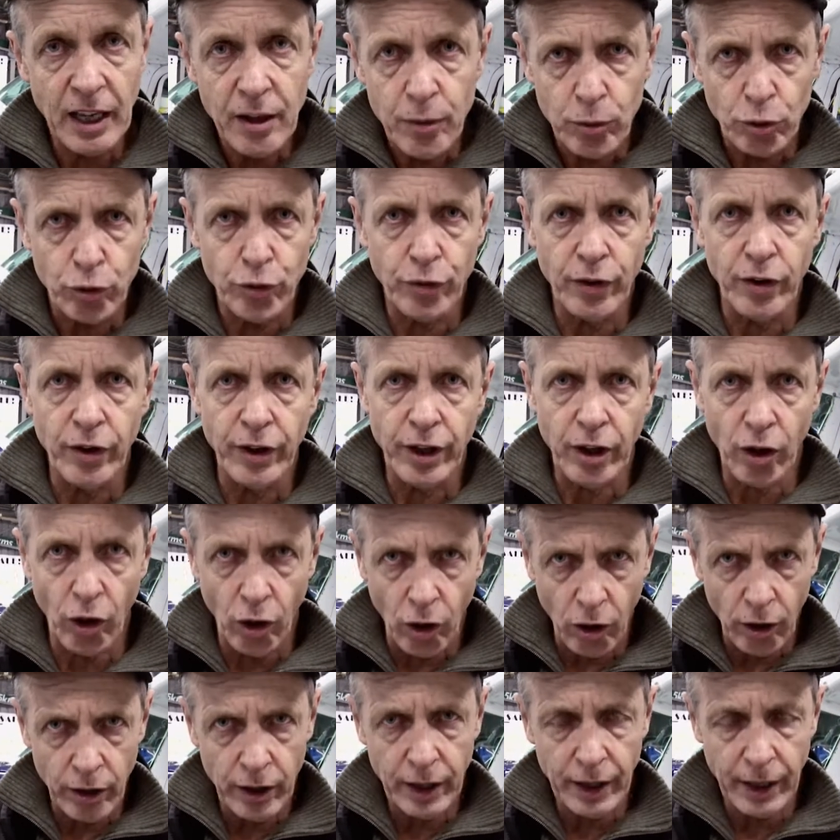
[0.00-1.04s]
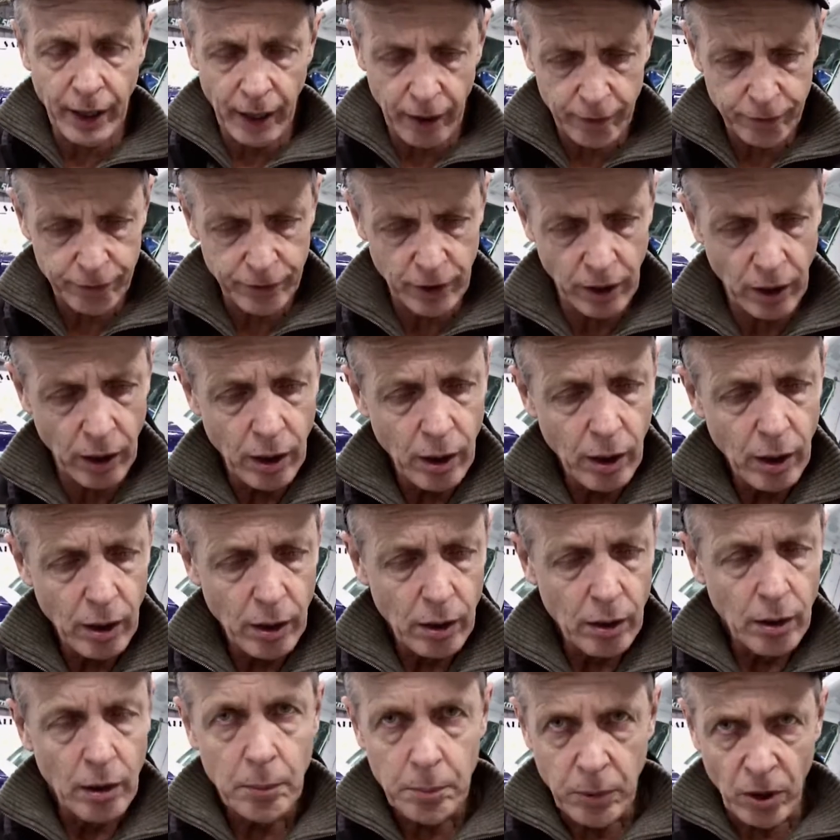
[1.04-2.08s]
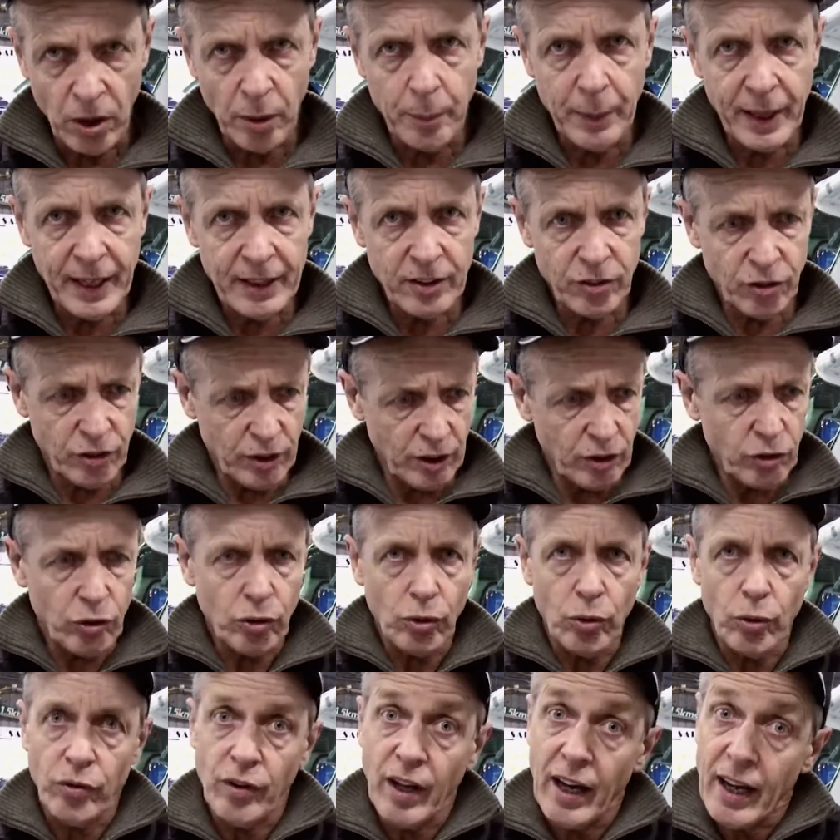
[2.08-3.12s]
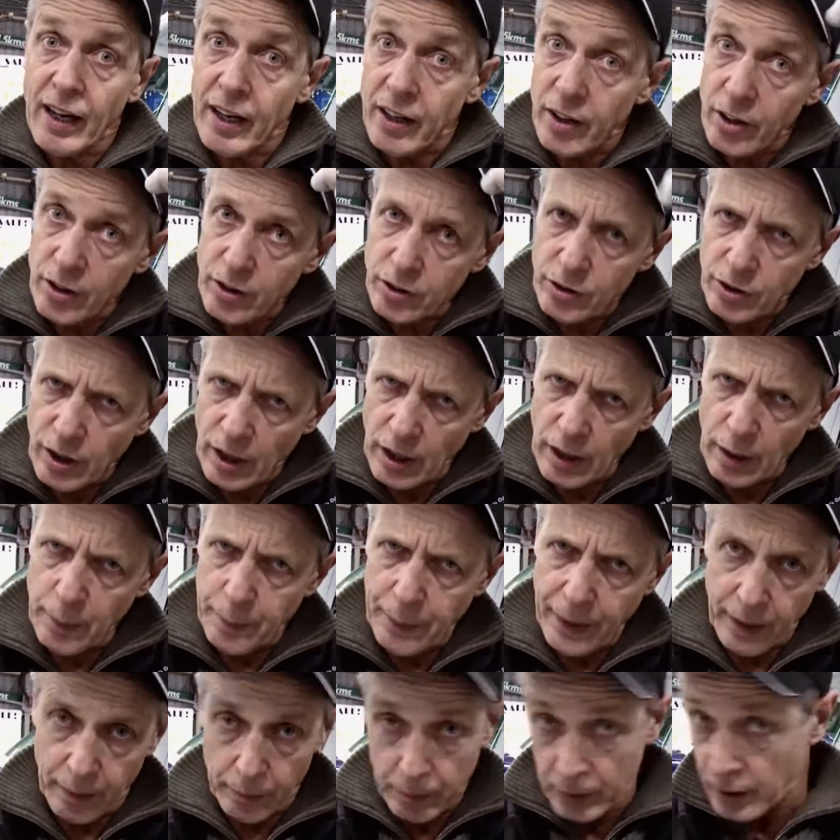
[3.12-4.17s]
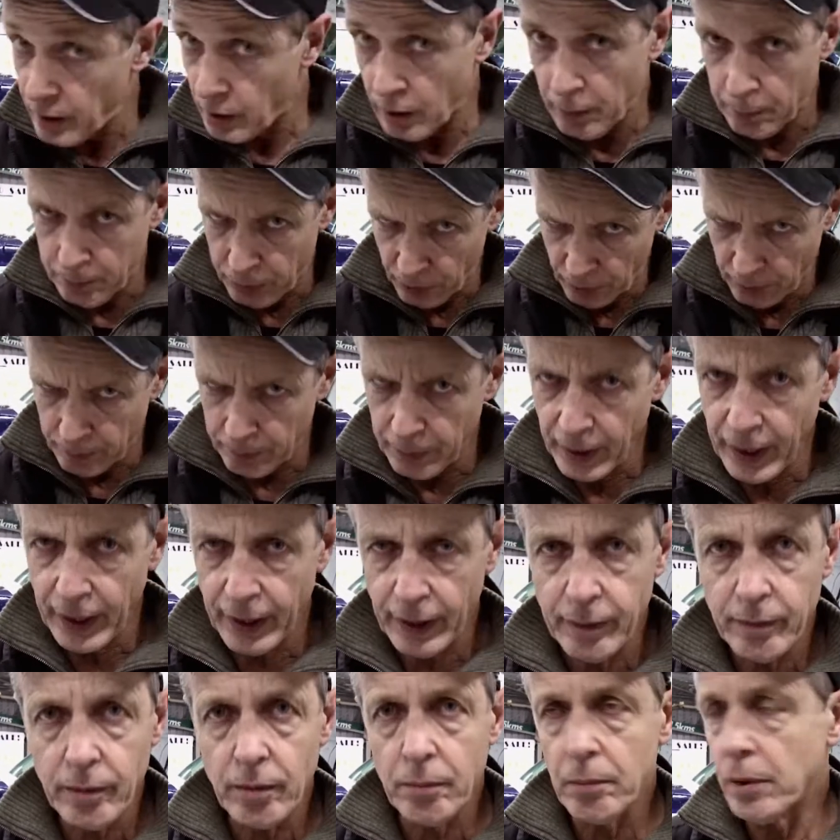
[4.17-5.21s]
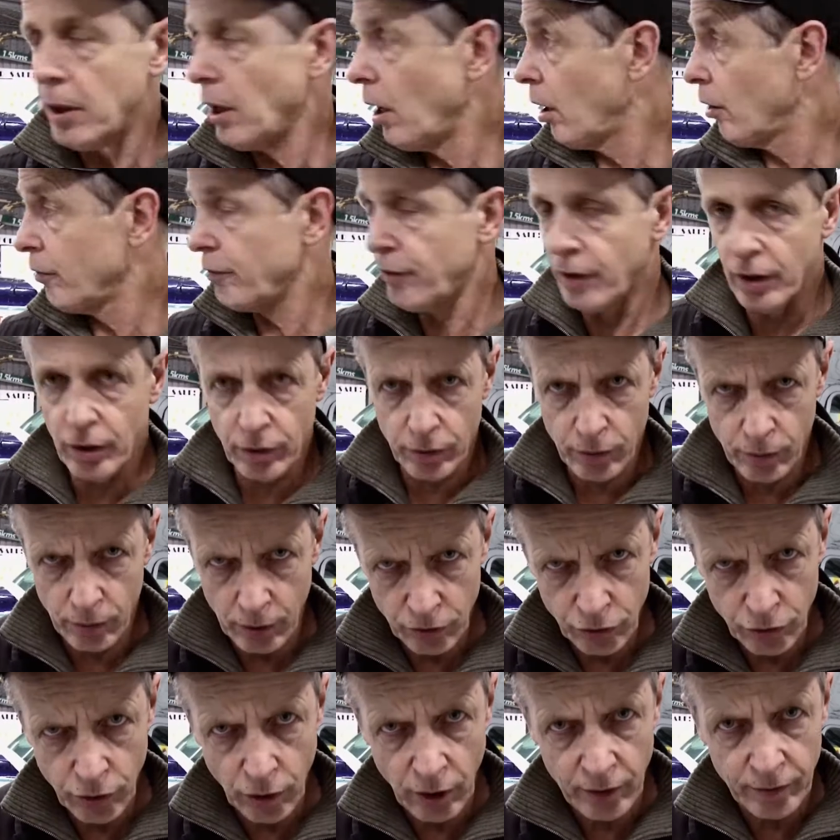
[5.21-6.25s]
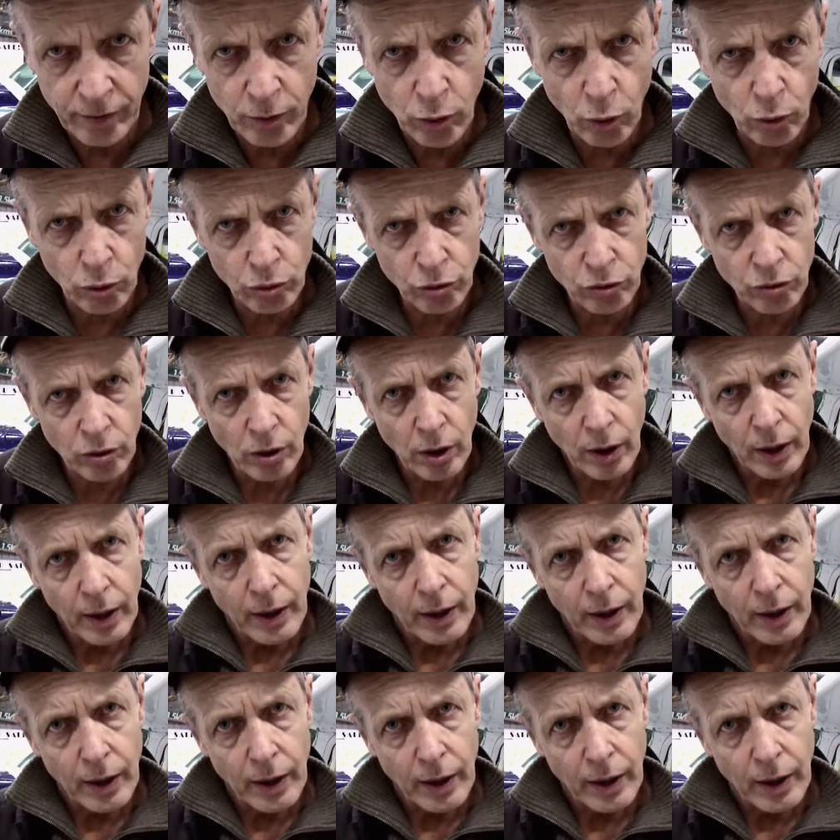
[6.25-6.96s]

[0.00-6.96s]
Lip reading: he was very kindly enough to pull a man's testicles out and I could tell you about them, and then he put them back, hopefully on the right side, of course.